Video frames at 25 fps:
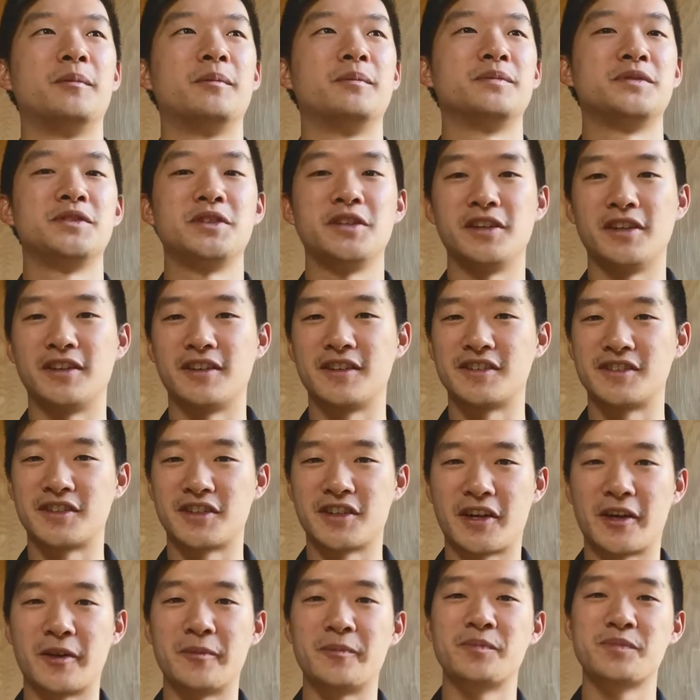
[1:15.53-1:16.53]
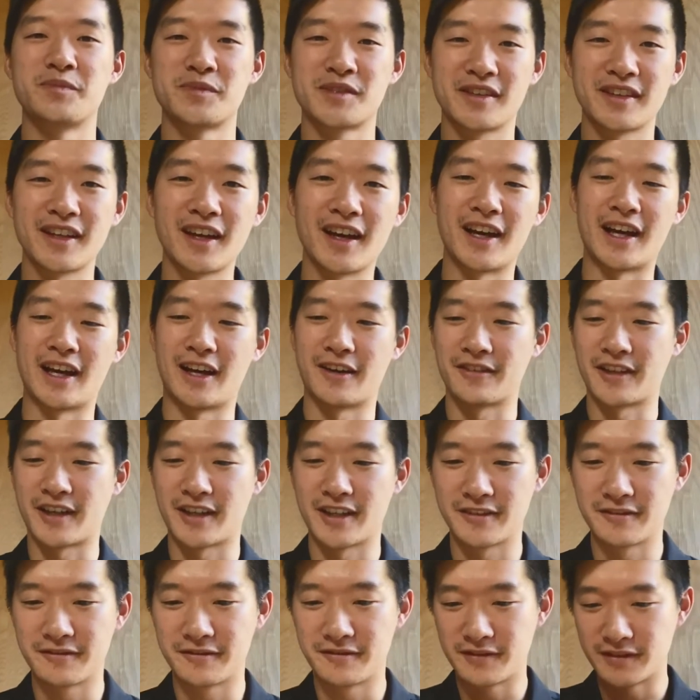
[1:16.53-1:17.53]
2 years ago. So yeah, I have a lot
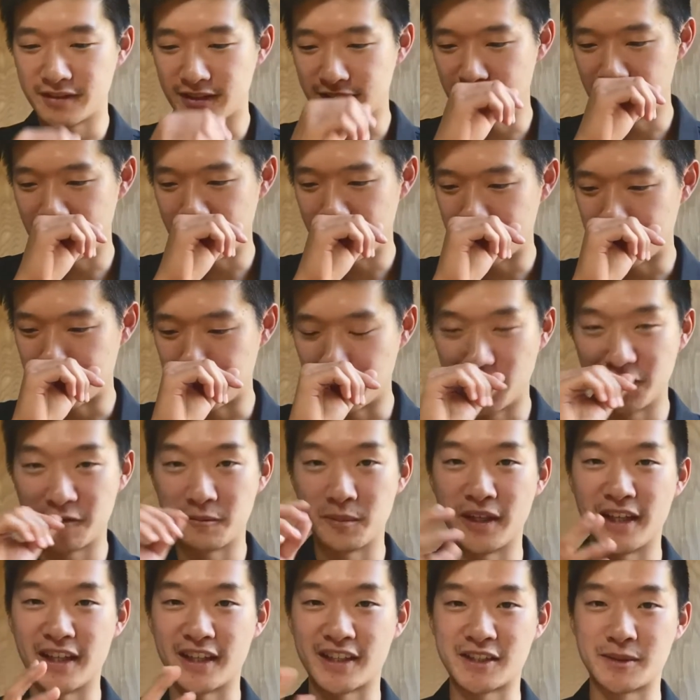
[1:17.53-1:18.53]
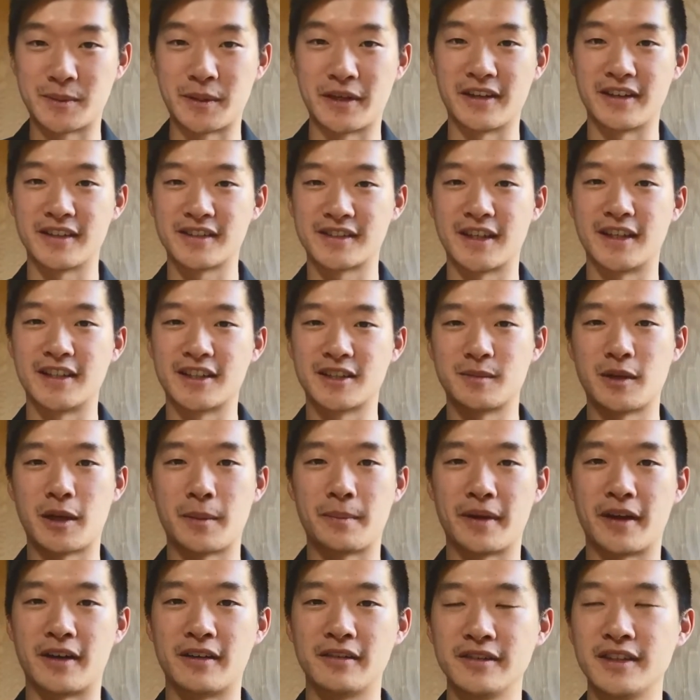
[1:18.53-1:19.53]
of movement experience under my
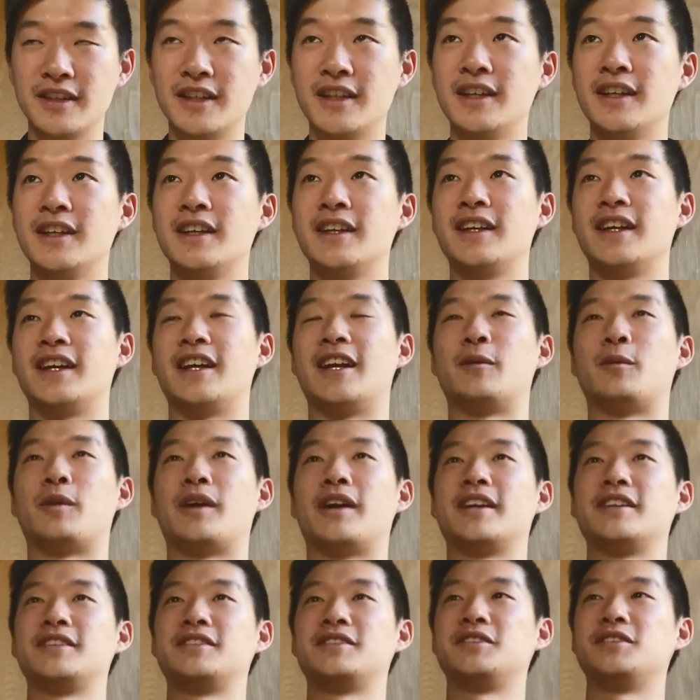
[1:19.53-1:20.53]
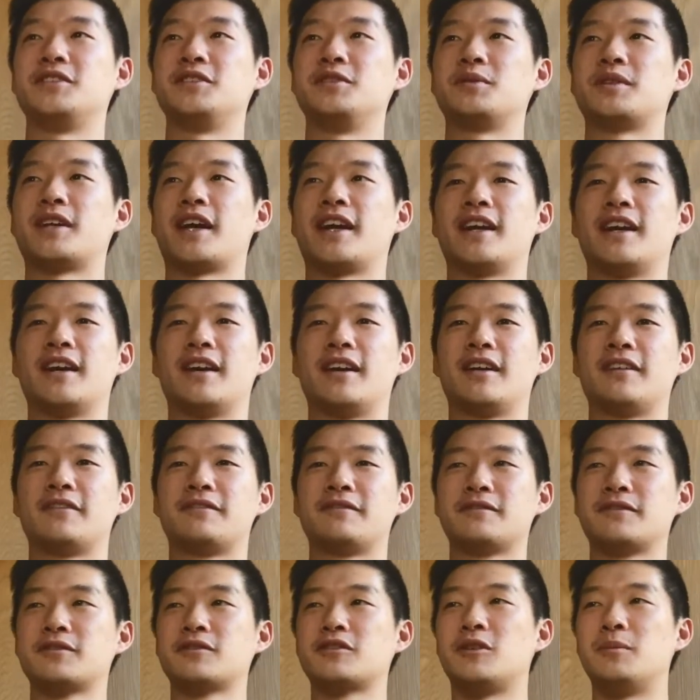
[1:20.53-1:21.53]
belt, and I wanted to kind of
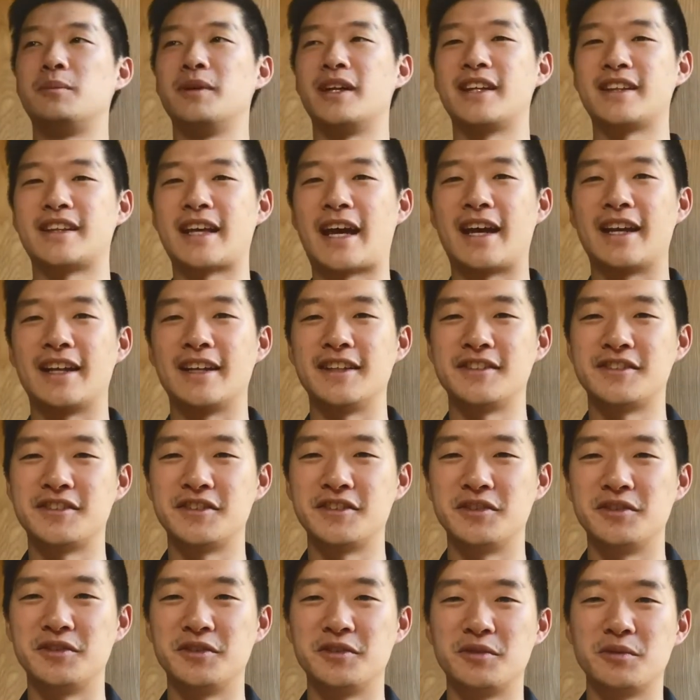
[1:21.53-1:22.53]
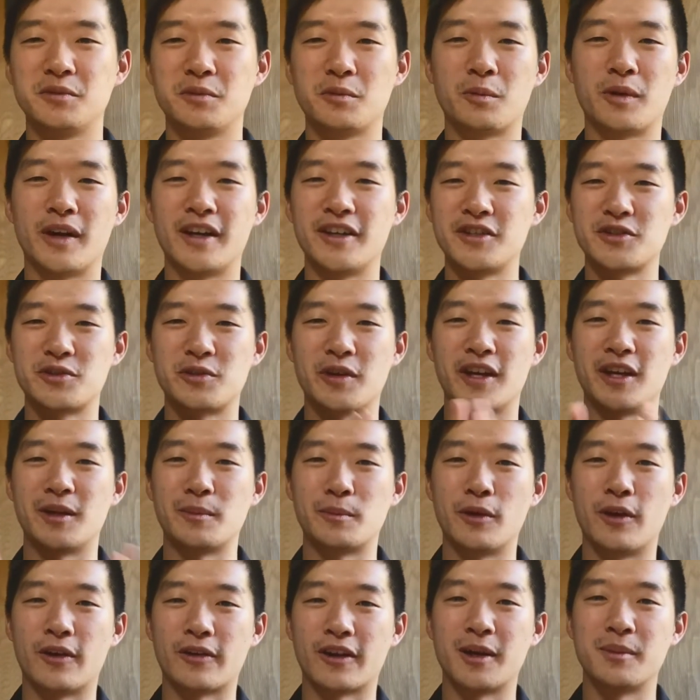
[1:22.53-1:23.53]
culminate that into one training
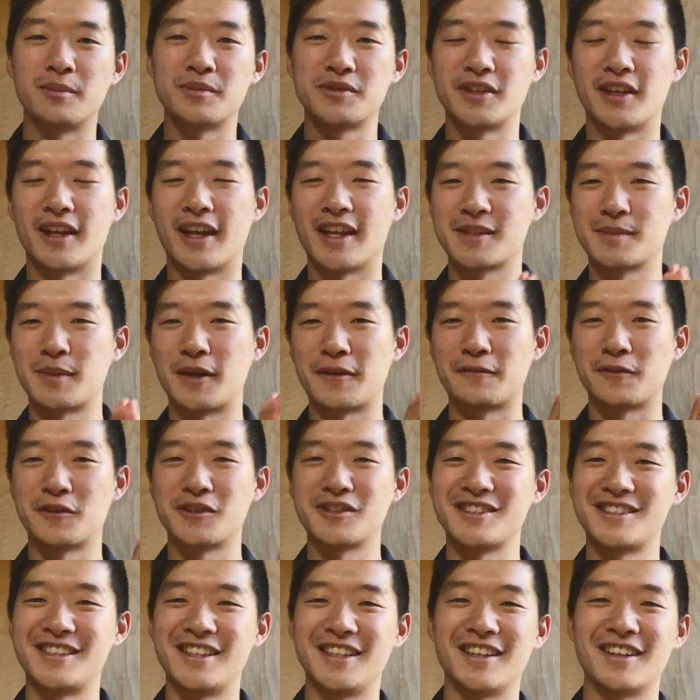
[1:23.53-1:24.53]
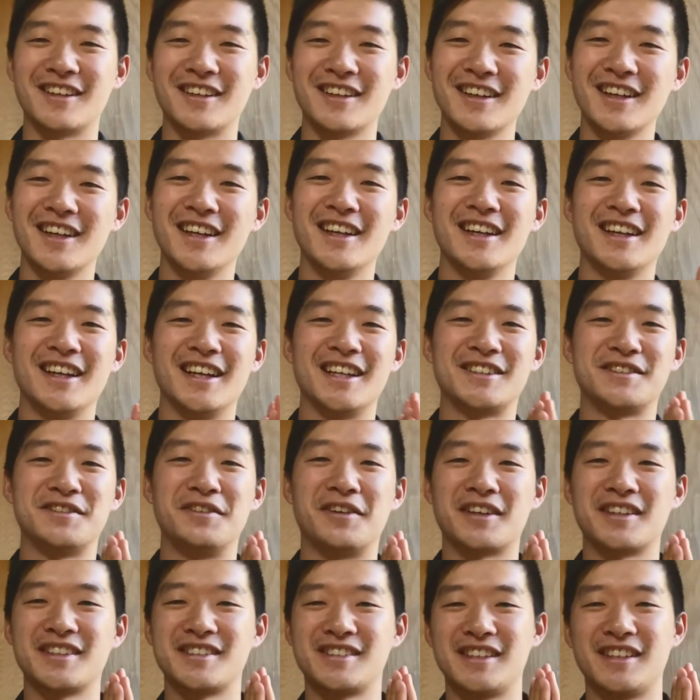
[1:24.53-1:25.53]
program. So that's my first tier. It's
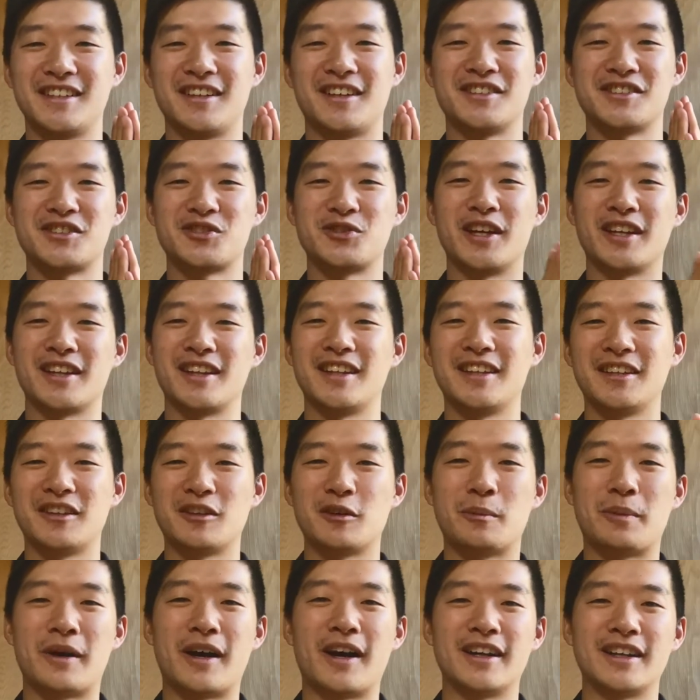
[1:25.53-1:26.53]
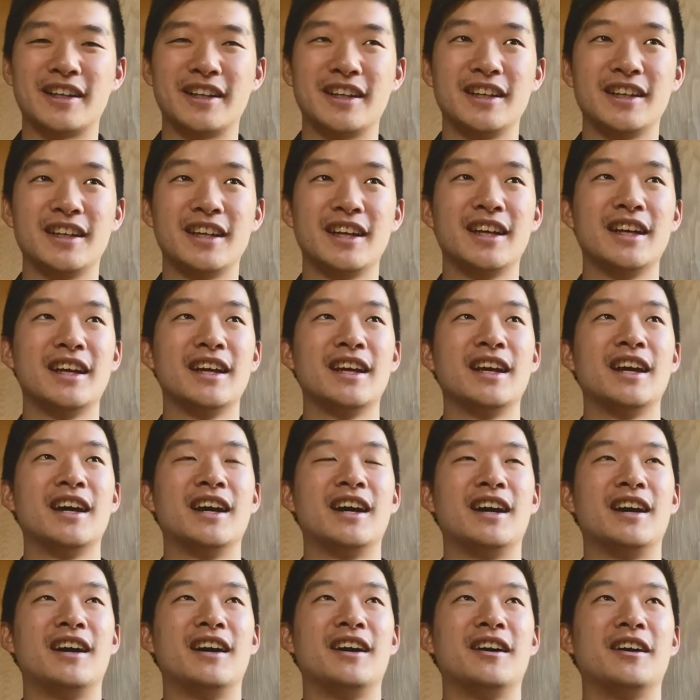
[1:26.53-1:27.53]
focusing on strengthening your body
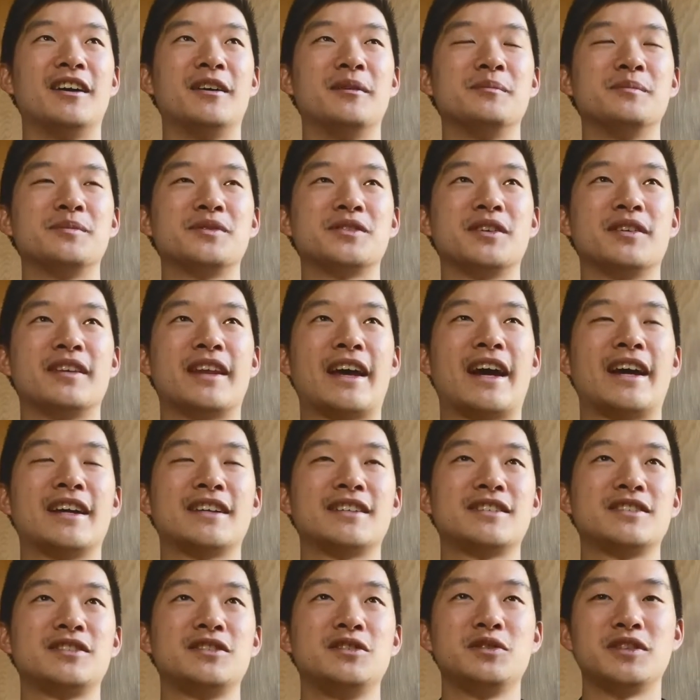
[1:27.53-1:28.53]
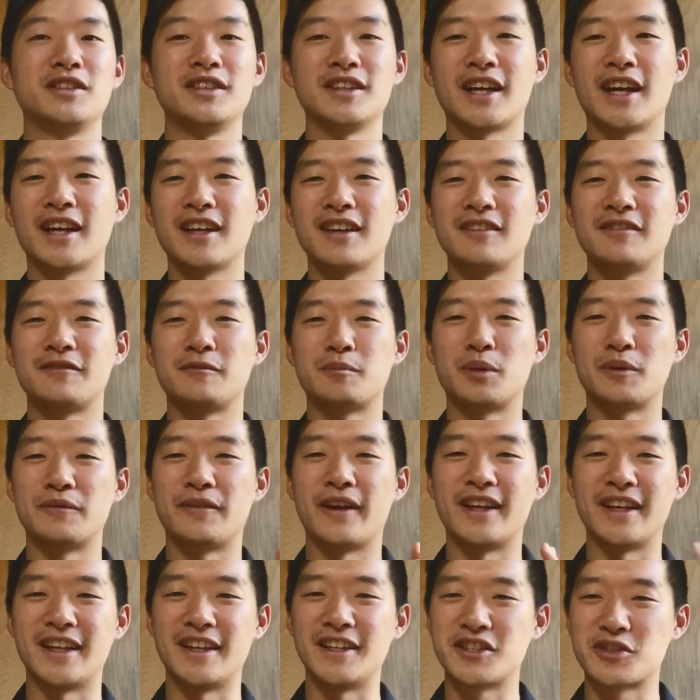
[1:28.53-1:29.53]
so that you can kind of
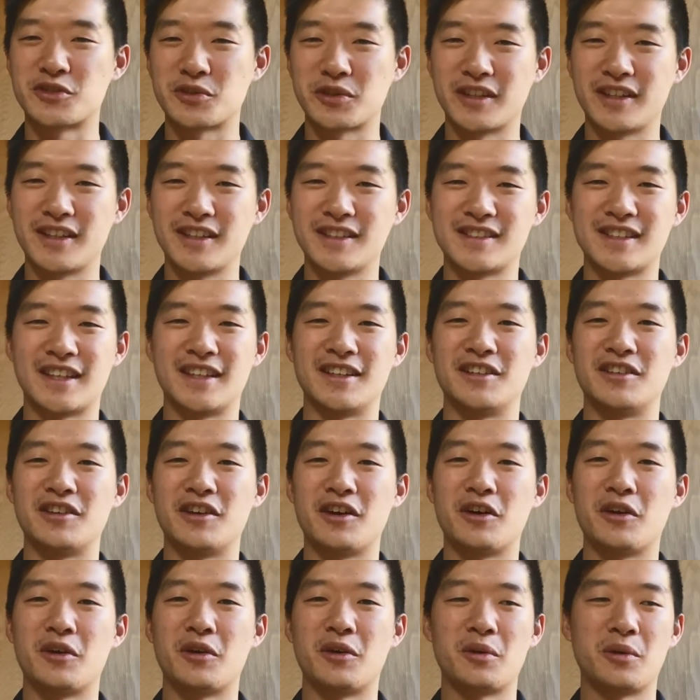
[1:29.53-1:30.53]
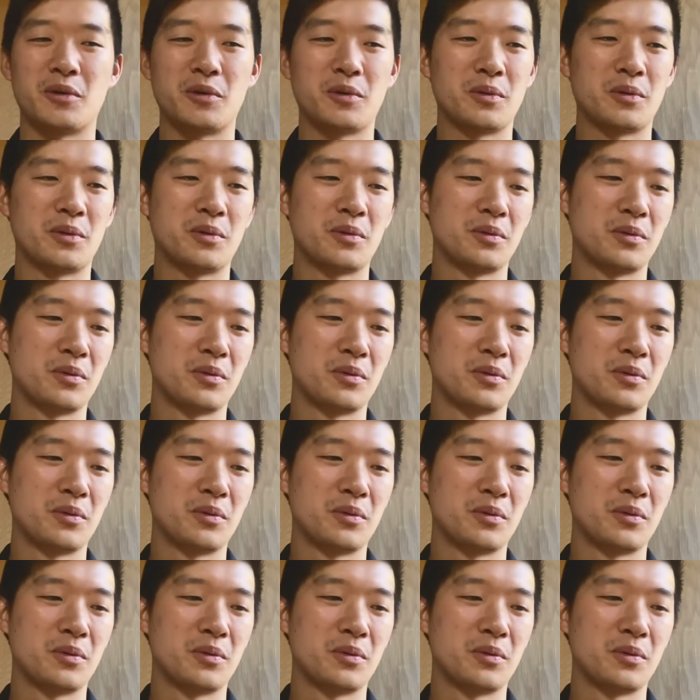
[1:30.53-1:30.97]
prevent injuries and know